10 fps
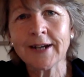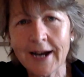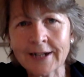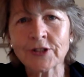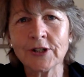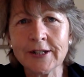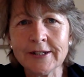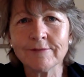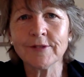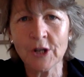
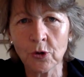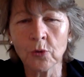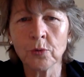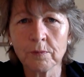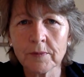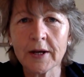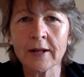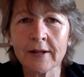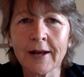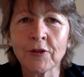actually no,
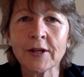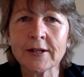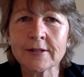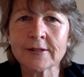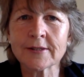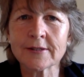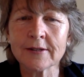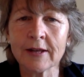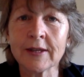I think it's